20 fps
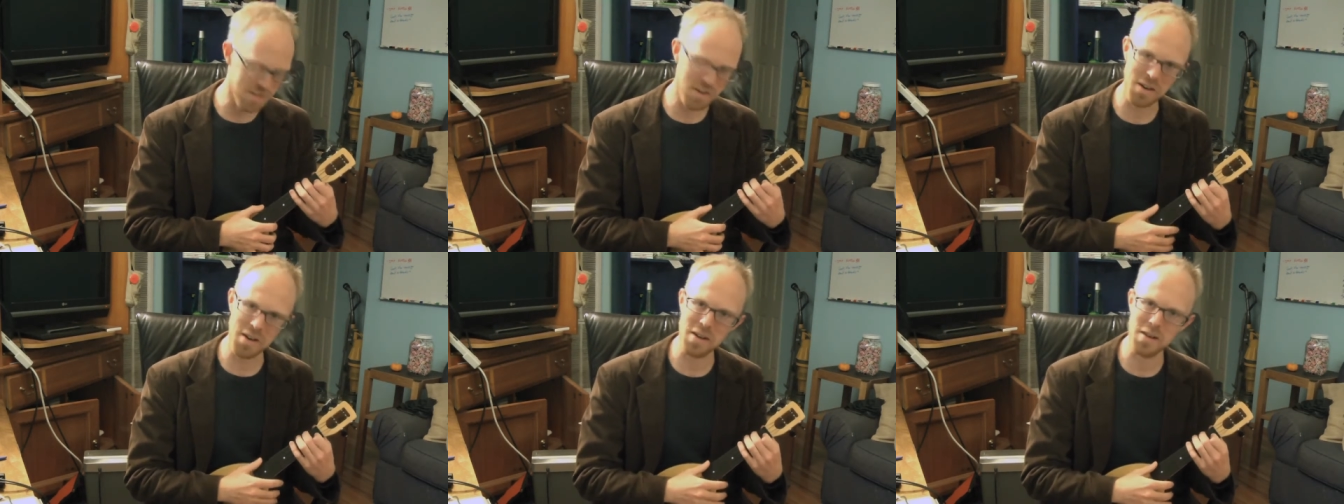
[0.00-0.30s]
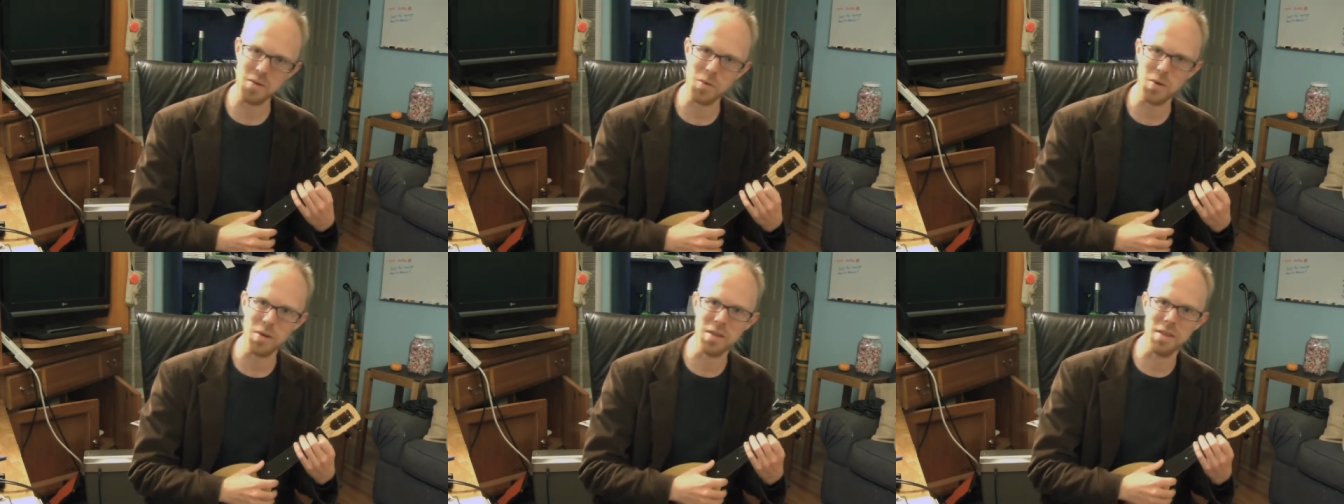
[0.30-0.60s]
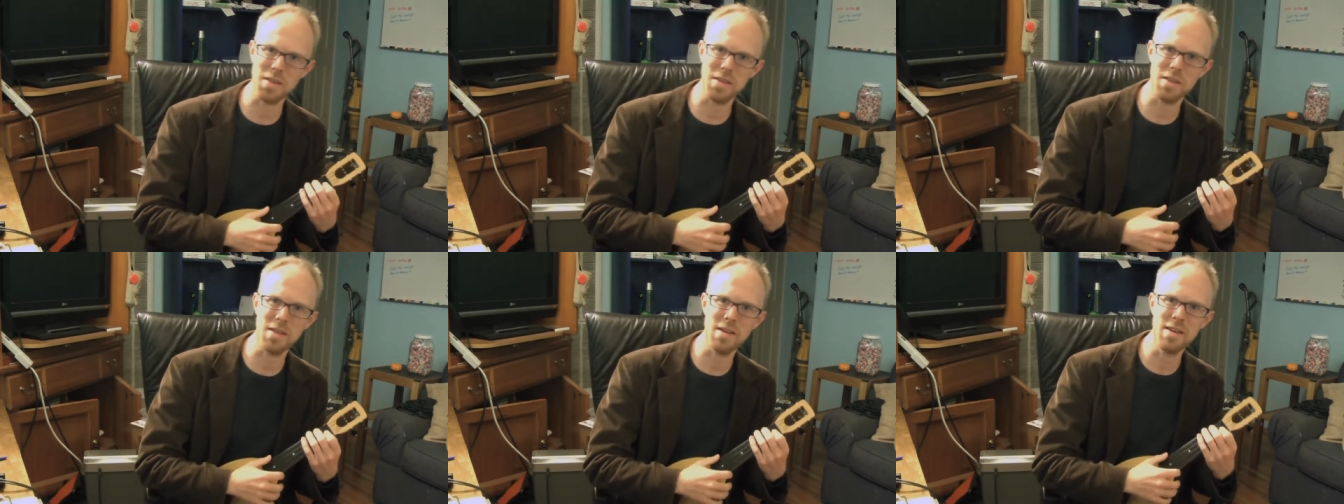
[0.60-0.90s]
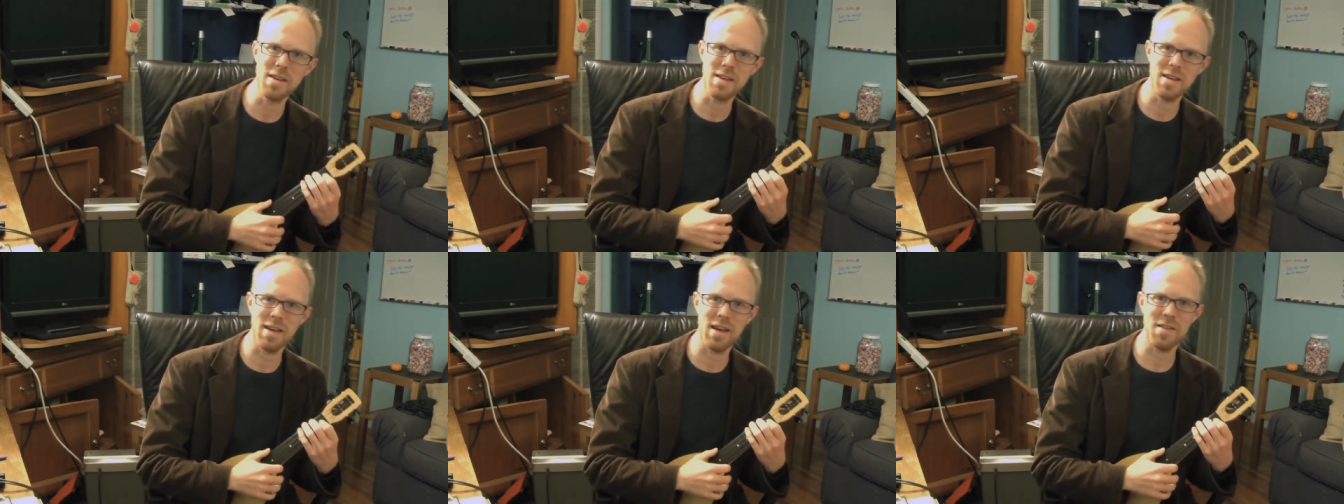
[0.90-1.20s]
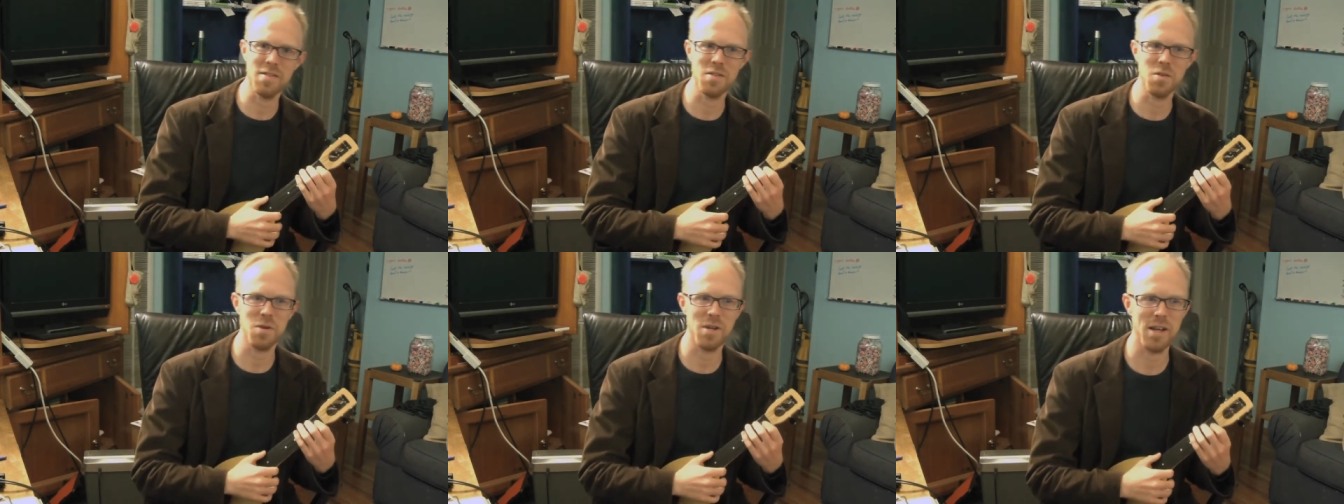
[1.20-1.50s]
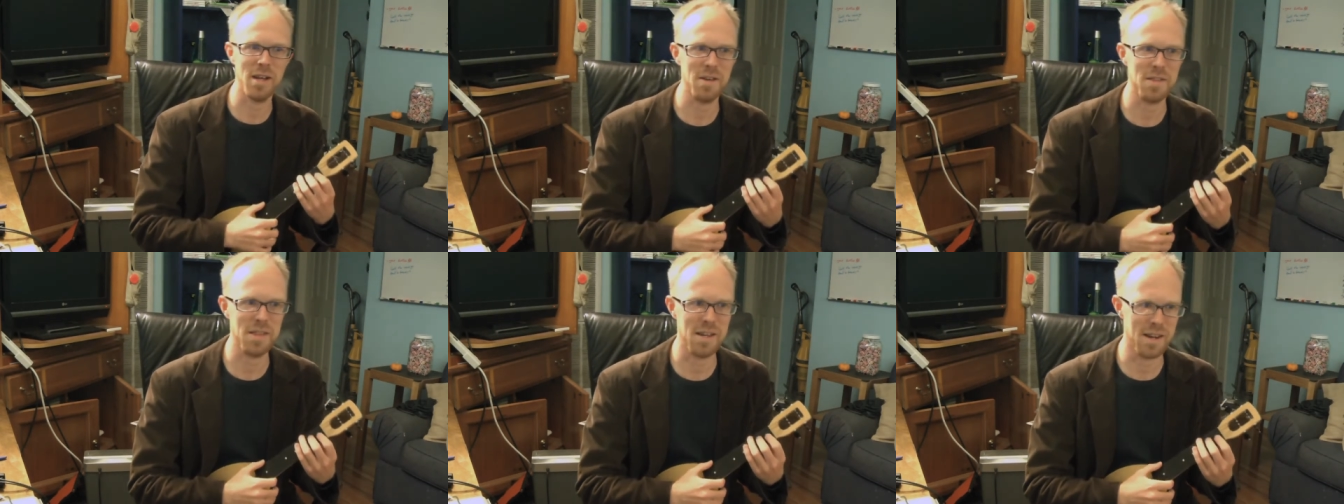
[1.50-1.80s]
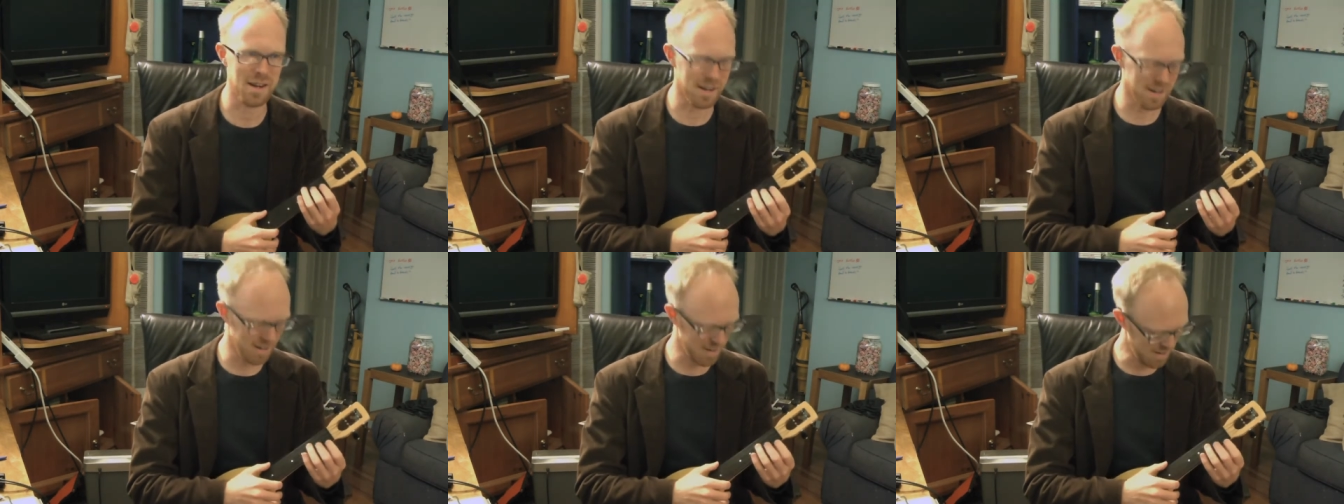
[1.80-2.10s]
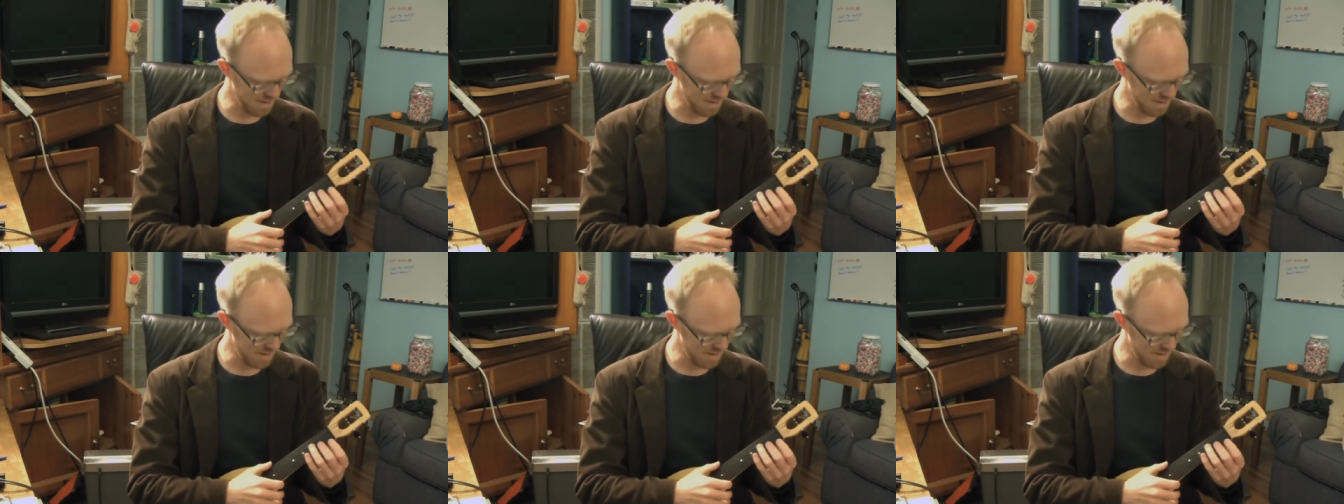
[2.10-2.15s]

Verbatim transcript: song with everyone out there.